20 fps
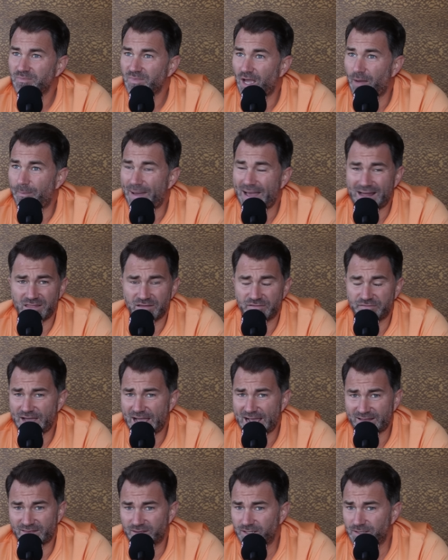about the
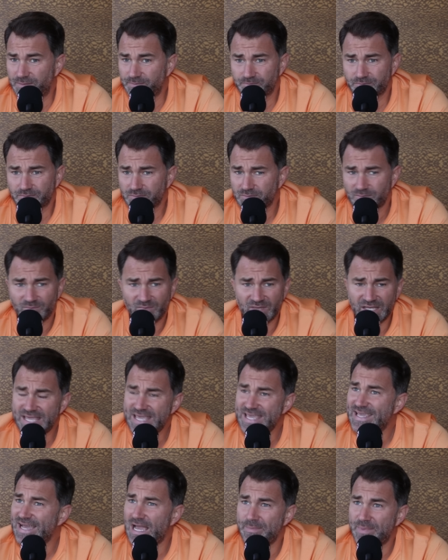fact that
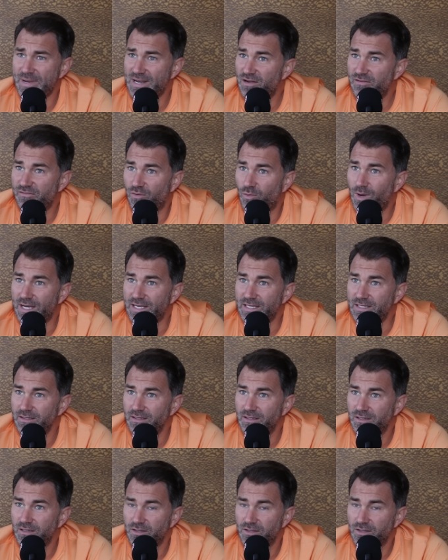he came in overweight.